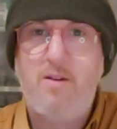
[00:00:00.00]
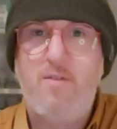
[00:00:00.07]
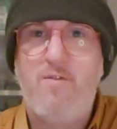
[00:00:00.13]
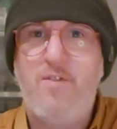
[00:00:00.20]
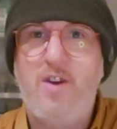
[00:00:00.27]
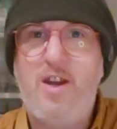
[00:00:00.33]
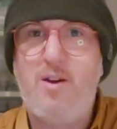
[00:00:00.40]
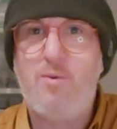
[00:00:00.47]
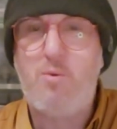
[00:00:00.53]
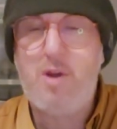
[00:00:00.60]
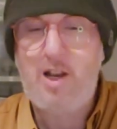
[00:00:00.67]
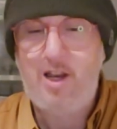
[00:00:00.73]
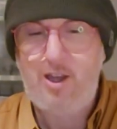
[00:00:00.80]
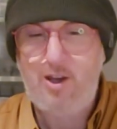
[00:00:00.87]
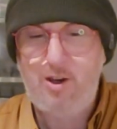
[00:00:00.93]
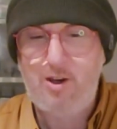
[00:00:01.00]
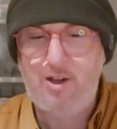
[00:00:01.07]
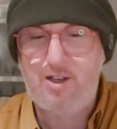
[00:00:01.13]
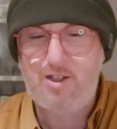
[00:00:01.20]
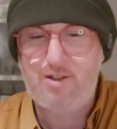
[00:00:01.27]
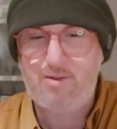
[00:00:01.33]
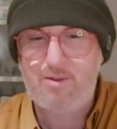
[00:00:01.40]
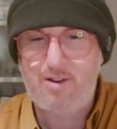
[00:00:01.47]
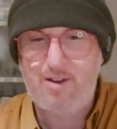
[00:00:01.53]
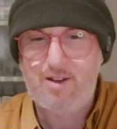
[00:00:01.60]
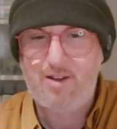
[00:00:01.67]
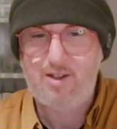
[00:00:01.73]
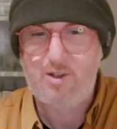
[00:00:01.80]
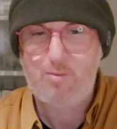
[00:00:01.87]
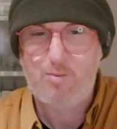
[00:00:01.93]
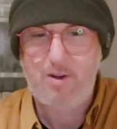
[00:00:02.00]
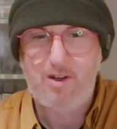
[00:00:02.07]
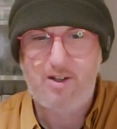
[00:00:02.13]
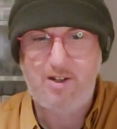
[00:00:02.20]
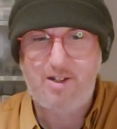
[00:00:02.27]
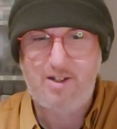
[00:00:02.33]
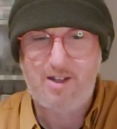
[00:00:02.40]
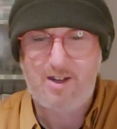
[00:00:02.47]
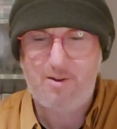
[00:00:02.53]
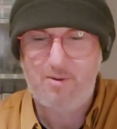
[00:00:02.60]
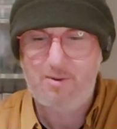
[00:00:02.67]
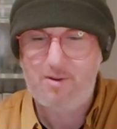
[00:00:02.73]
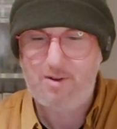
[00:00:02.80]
Finger really hurts from that spike just now.